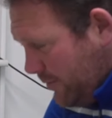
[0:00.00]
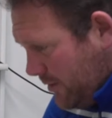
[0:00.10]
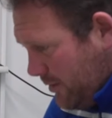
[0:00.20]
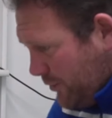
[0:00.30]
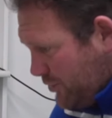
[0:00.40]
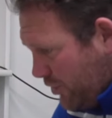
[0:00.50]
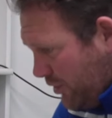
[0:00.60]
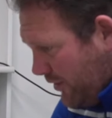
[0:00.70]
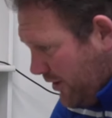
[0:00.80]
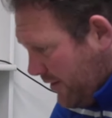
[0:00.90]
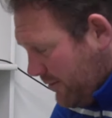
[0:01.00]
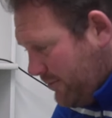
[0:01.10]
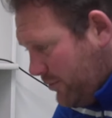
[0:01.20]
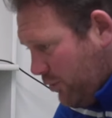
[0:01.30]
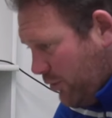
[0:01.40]
You know, Scott and I are
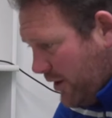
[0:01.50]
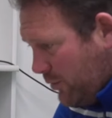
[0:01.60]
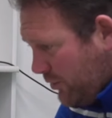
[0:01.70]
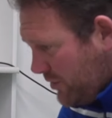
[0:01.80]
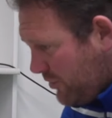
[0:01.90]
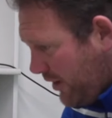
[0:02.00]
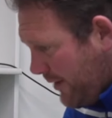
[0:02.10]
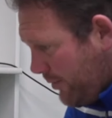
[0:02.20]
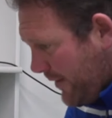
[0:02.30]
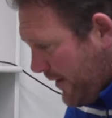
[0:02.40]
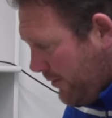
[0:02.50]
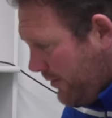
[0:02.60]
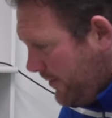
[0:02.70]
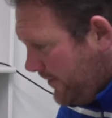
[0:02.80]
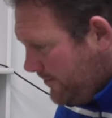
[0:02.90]
talking all the time about